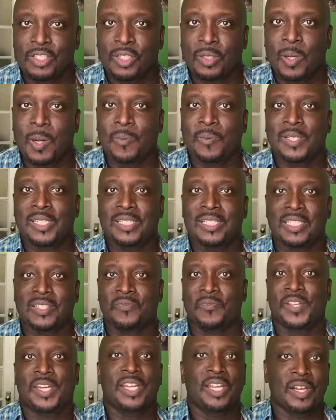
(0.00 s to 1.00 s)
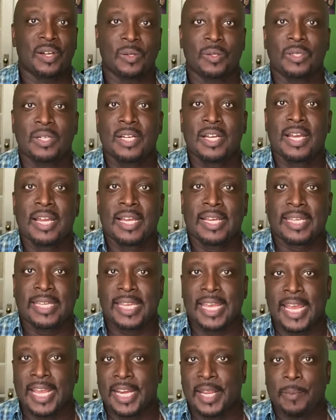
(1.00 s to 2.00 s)
So hopefully this video
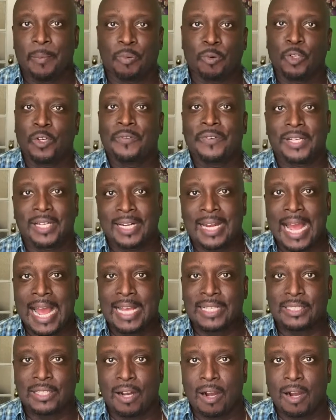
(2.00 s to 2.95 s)
can improve your glass